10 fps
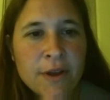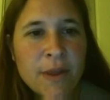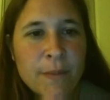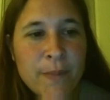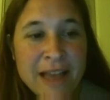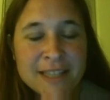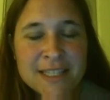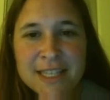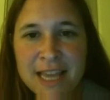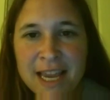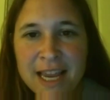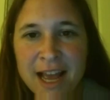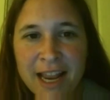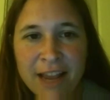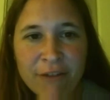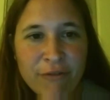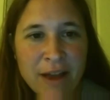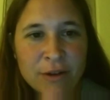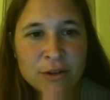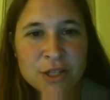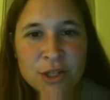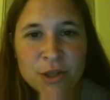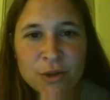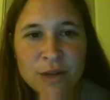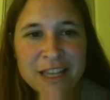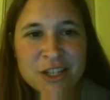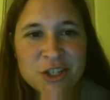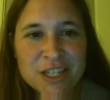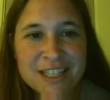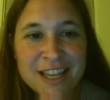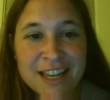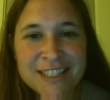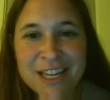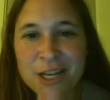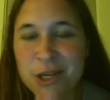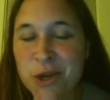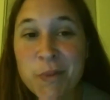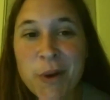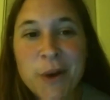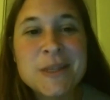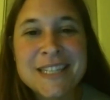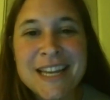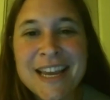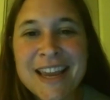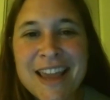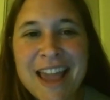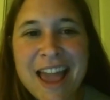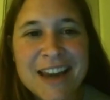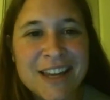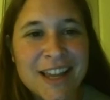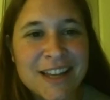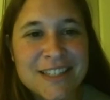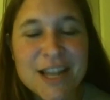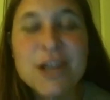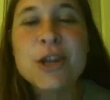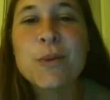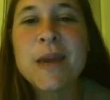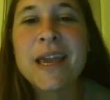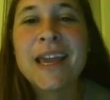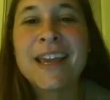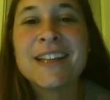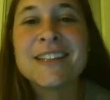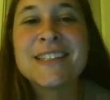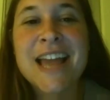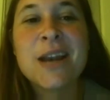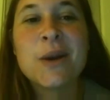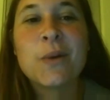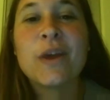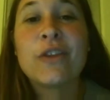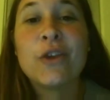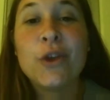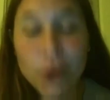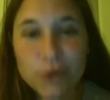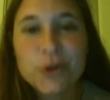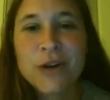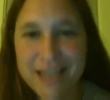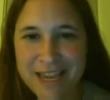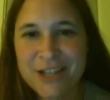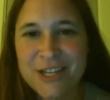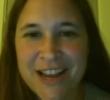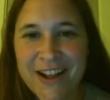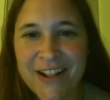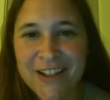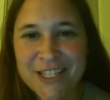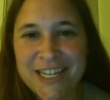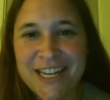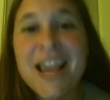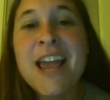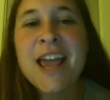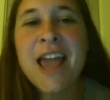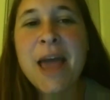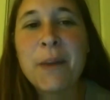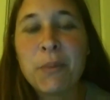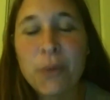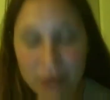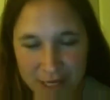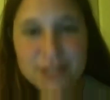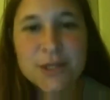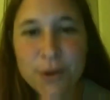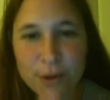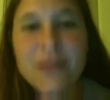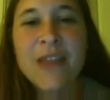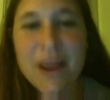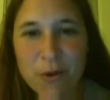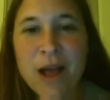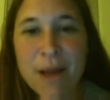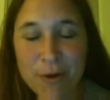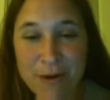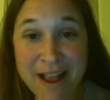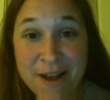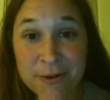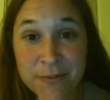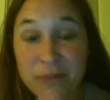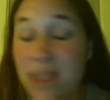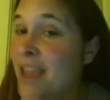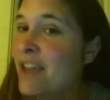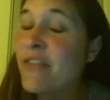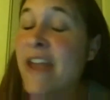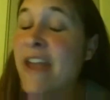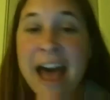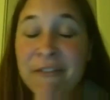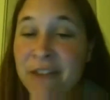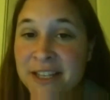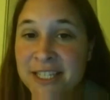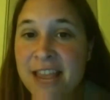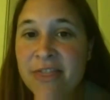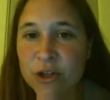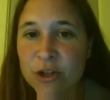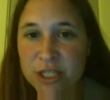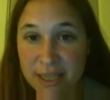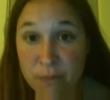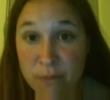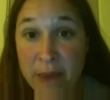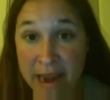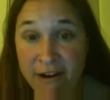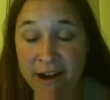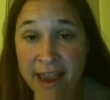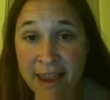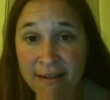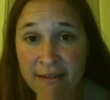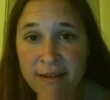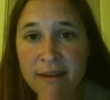the best thing I have found to do is just continue posting and continue being content with you drinking Shakeology, and pretty soon they will come around. If they haven't and they're just comparing,